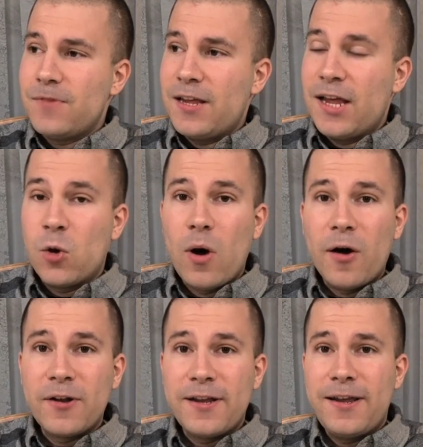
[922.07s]

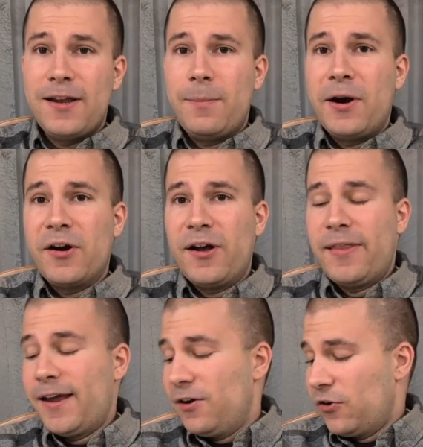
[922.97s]
equality in America
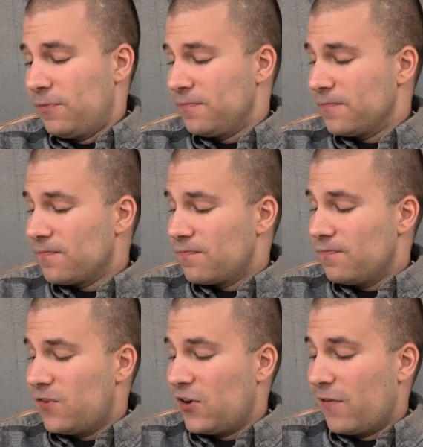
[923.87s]
that you're
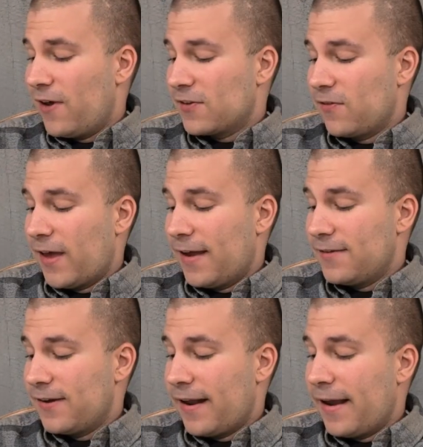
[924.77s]
seeing effects of that
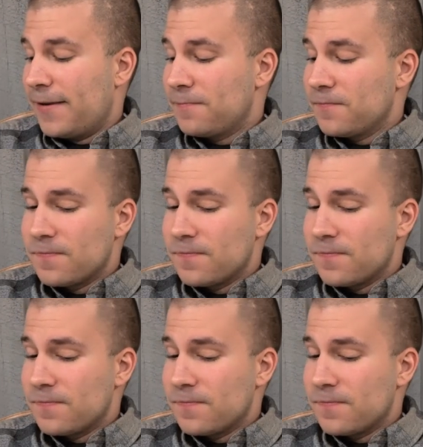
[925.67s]
today.